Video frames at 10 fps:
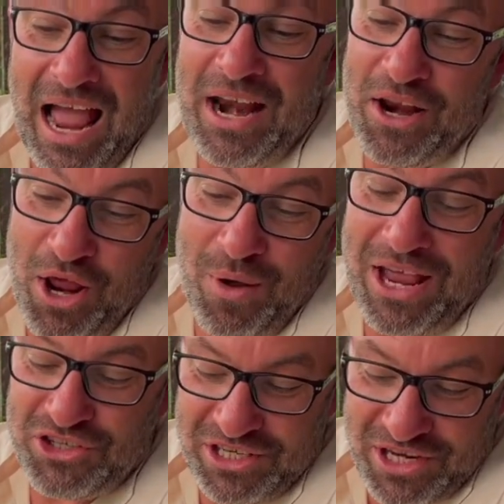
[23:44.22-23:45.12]
And I know
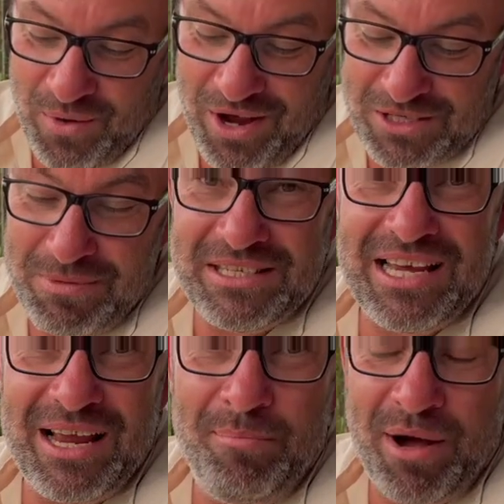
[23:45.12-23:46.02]
Ashley's going to ask me to
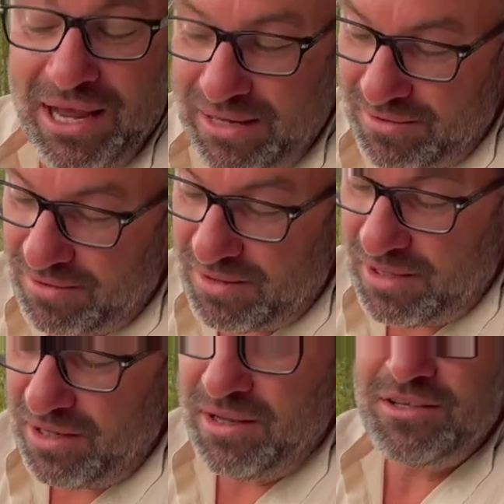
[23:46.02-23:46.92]
take a bite,
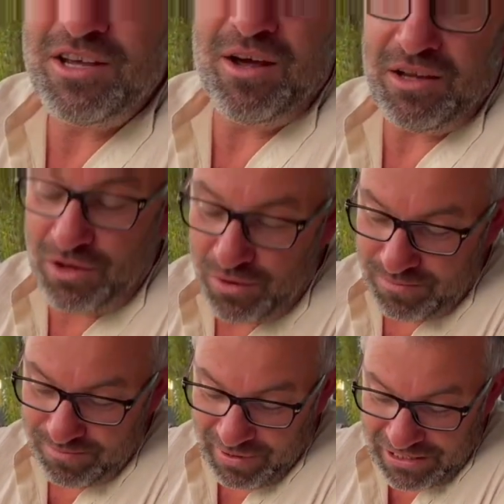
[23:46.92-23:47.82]
so I do.
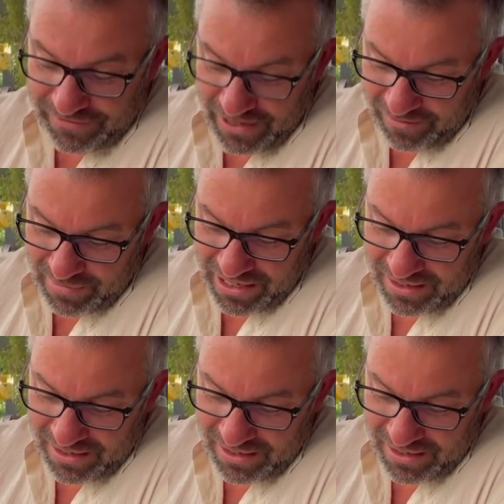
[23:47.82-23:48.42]
Please forgive me.